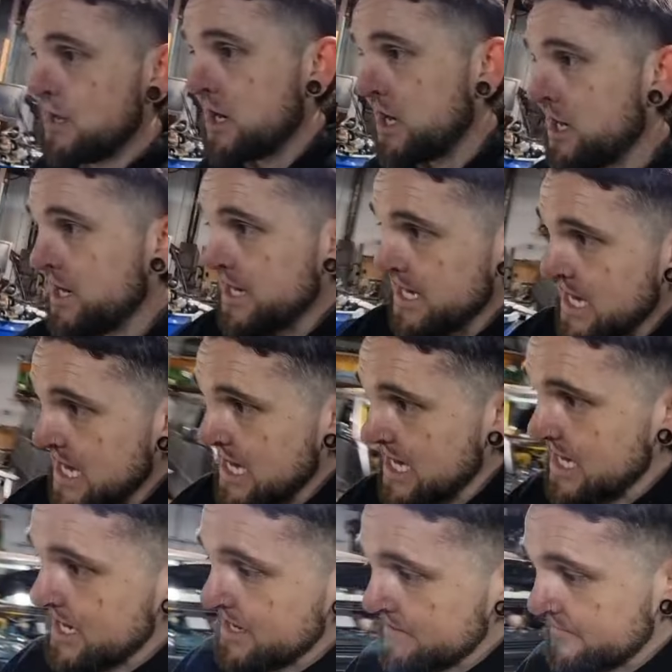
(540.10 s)
I
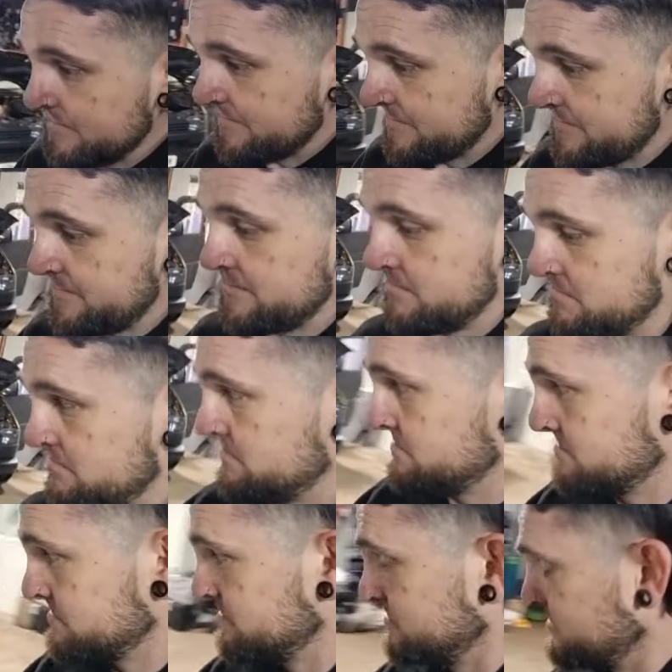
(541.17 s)
have,
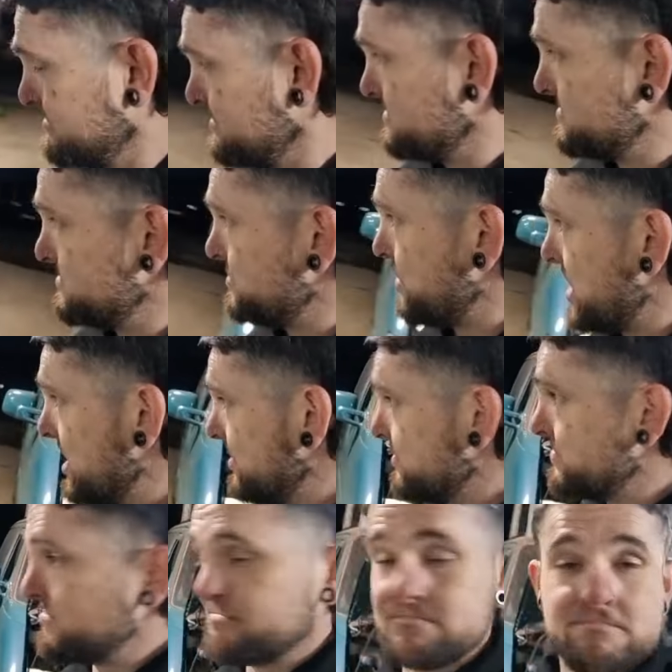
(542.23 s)

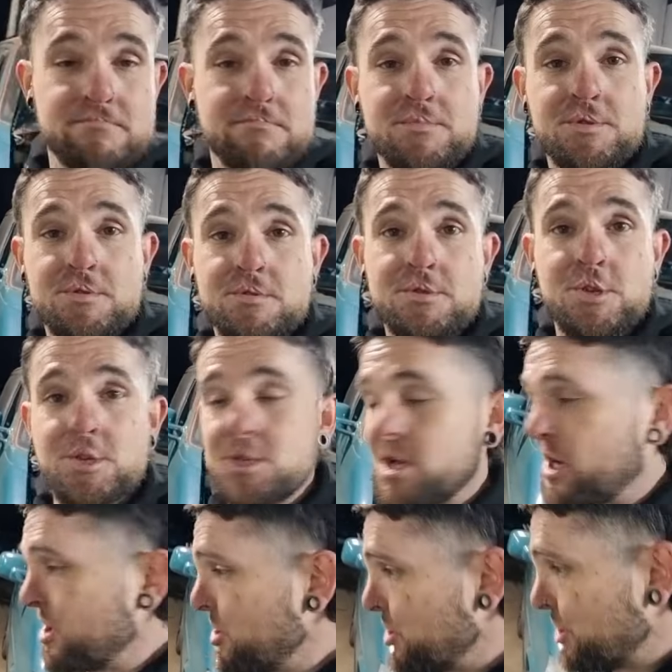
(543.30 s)
well, just
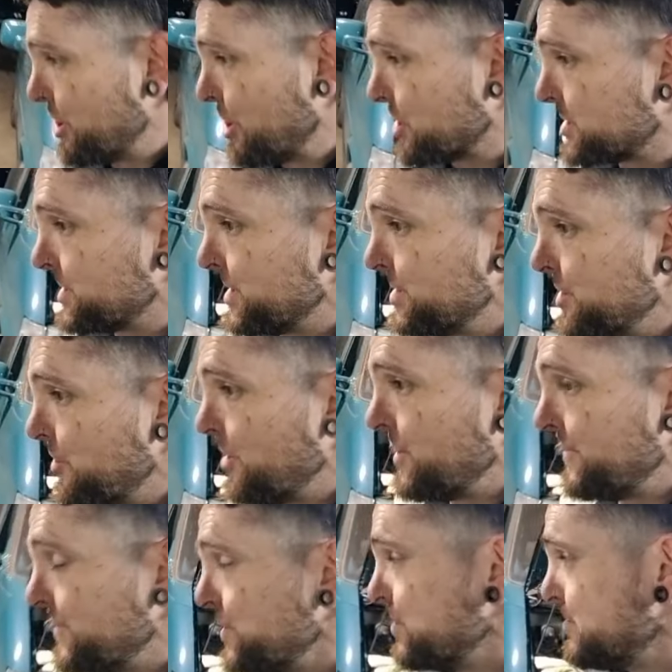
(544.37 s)
kind of got lost in doing
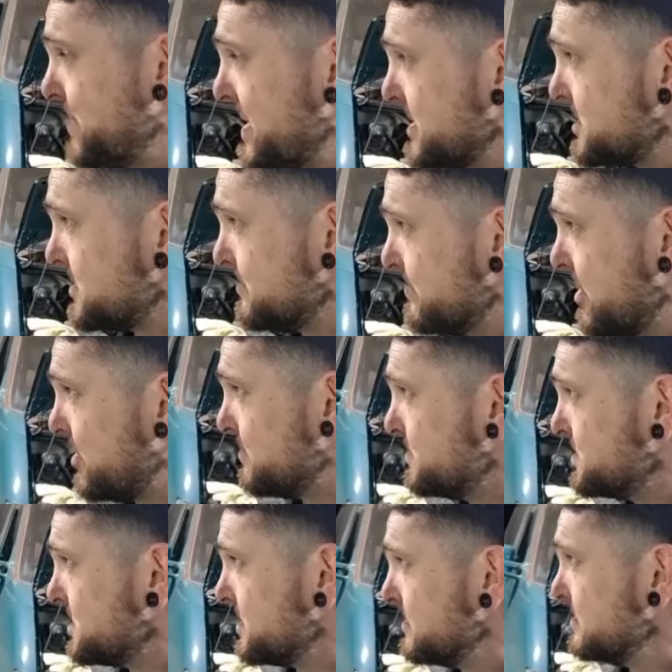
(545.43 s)
a few bits and
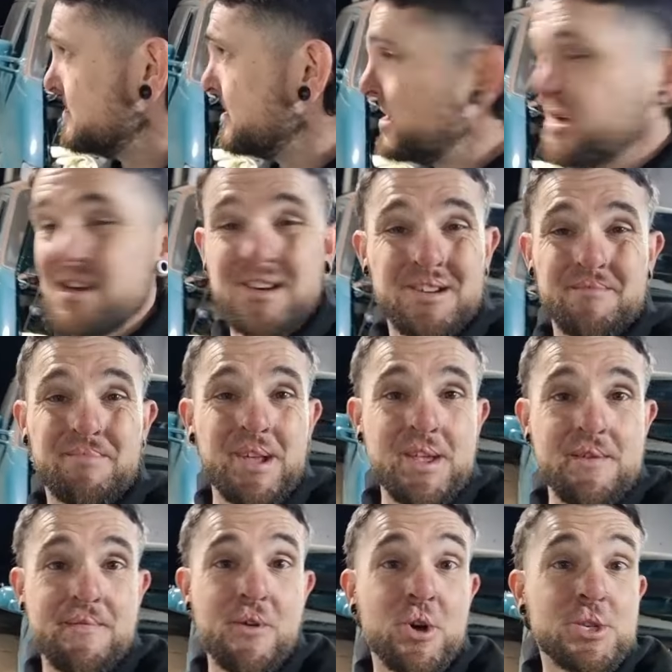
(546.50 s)
bobs and
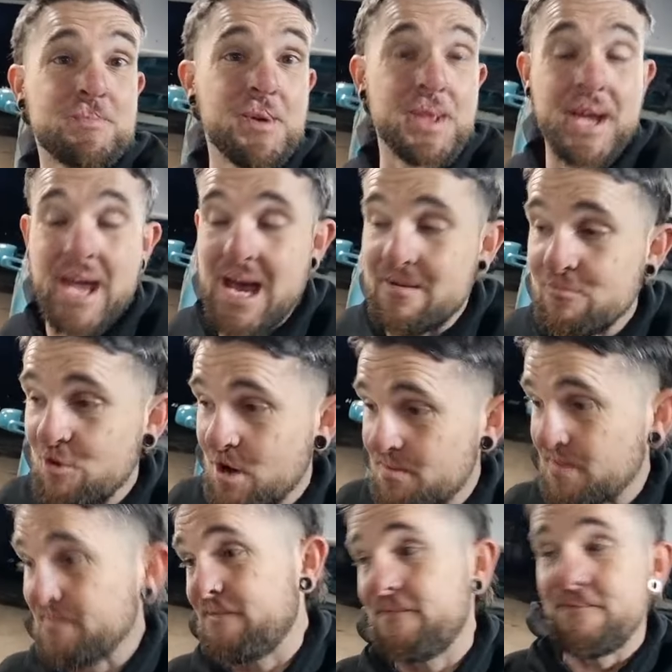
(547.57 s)
completely forgot to put the camera
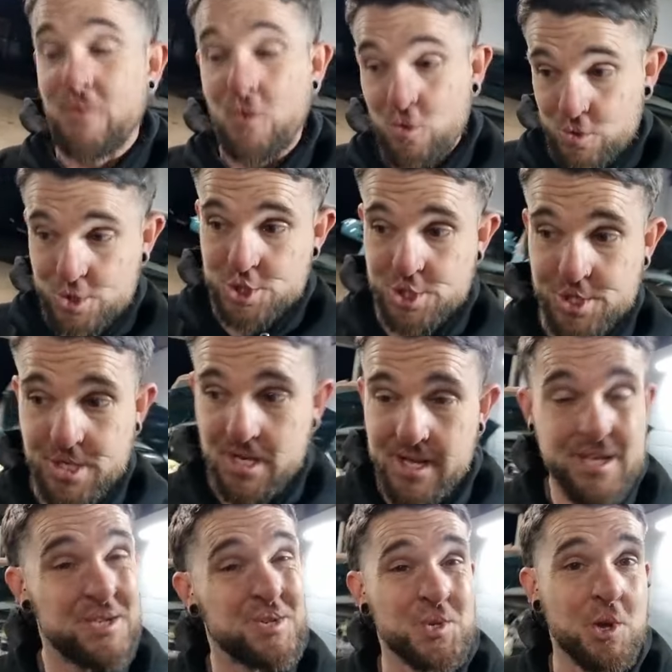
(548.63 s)
up,
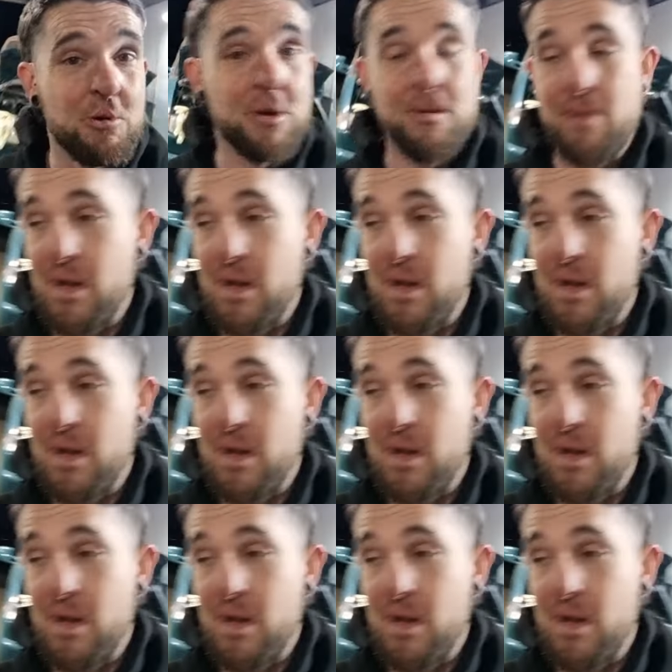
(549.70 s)
unfortunately, so sorry